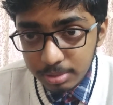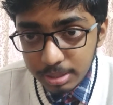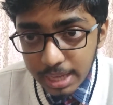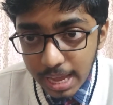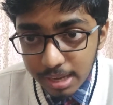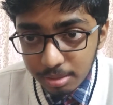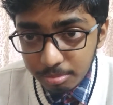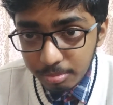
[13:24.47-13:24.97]

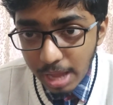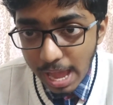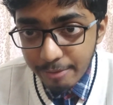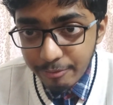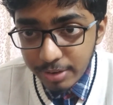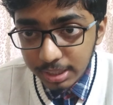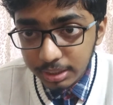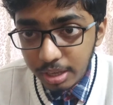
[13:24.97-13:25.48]
can
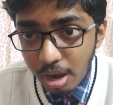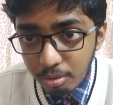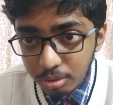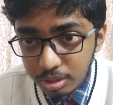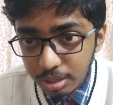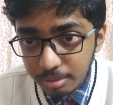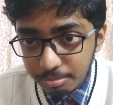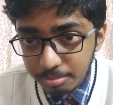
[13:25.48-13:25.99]
affect the
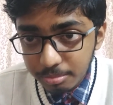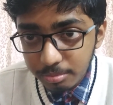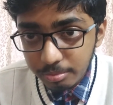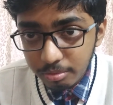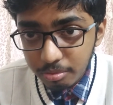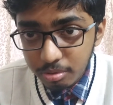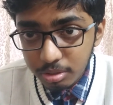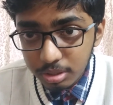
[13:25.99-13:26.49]
outcome,
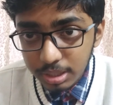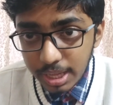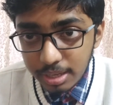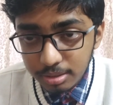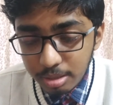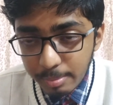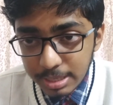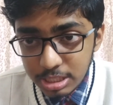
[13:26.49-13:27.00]

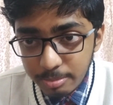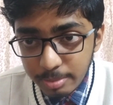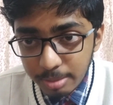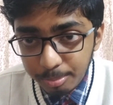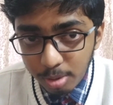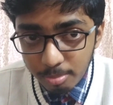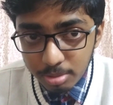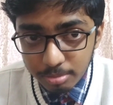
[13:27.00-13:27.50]
like the measurement
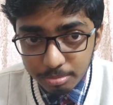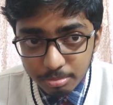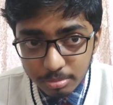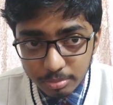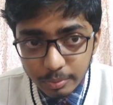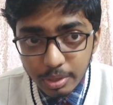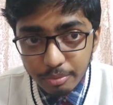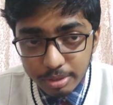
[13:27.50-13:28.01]
problem.
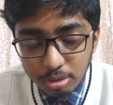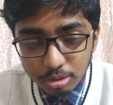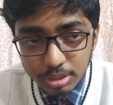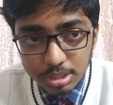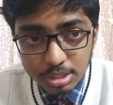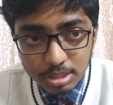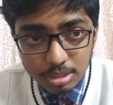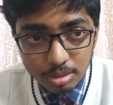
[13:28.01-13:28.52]
Like we know
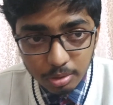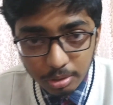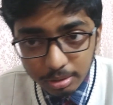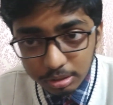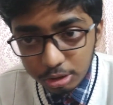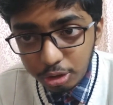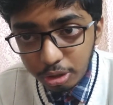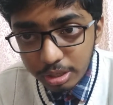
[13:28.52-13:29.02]
this,
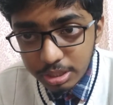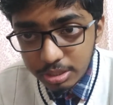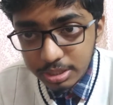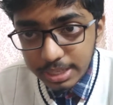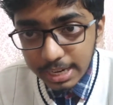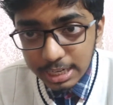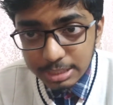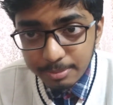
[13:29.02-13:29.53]
Schrodinger's
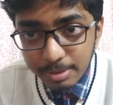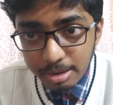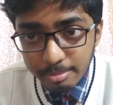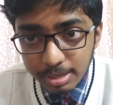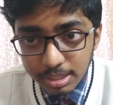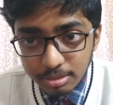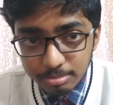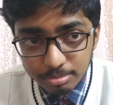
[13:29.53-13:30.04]
cat
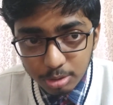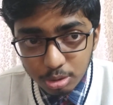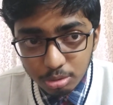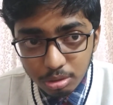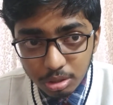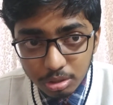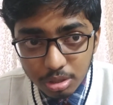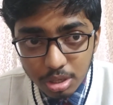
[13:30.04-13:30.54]
experiment and so
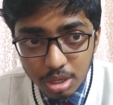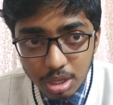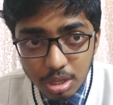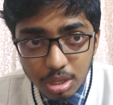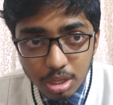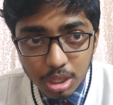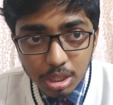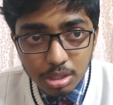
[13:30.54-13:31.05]
on.
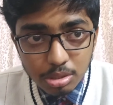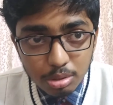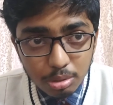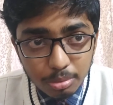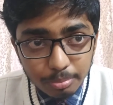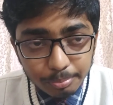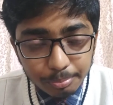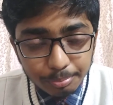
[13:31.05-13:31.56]

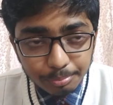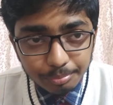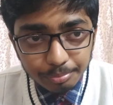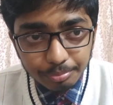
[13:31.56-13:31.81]
So,